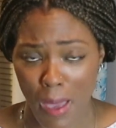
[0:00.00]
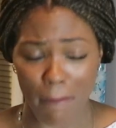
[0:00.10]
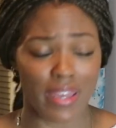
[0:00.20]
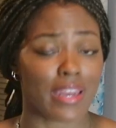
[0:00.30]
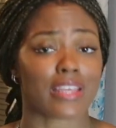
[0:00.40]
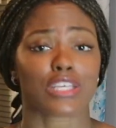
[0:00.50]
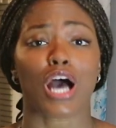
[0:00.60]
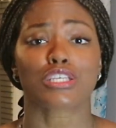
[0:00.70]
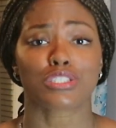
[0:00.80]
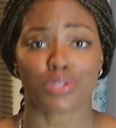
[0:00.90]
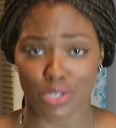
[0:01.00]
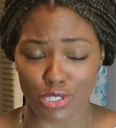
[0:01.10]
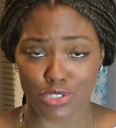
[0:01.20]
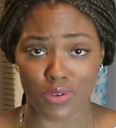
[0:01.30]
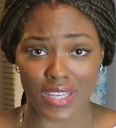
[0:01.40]
but it is also
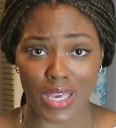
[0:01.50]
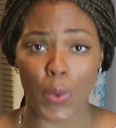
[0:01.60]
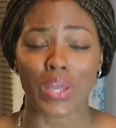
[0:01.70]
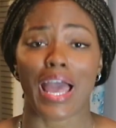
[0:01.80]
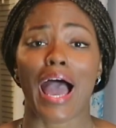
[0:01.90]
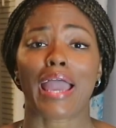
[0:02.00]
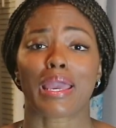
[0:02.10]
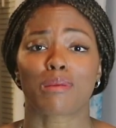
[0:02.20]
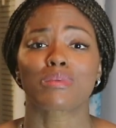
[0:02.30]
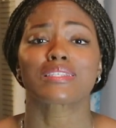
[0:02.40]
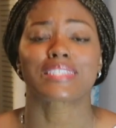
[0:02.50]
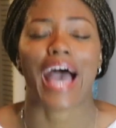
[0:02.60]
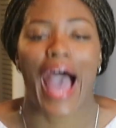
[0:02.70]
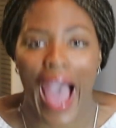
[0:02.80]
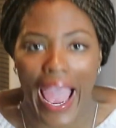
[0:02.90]
usually when I am
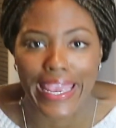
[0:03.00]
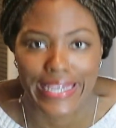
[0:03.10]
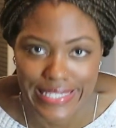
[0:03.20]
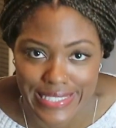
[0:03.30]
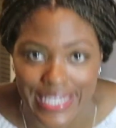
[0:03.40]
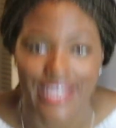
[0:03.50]
tired.